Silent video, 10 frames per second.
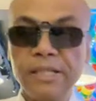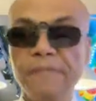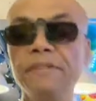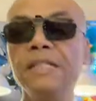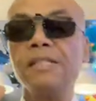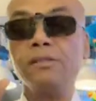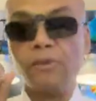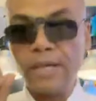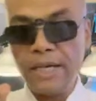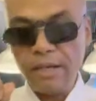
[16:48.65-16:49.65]
definitions.
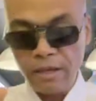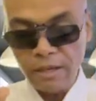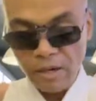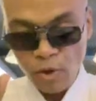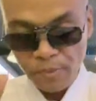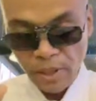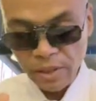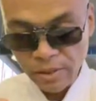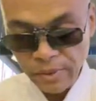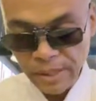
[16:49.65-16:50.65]
Okay, y'all? I hope
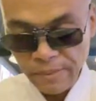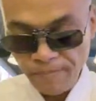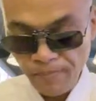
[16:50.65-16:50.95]
y'all agree.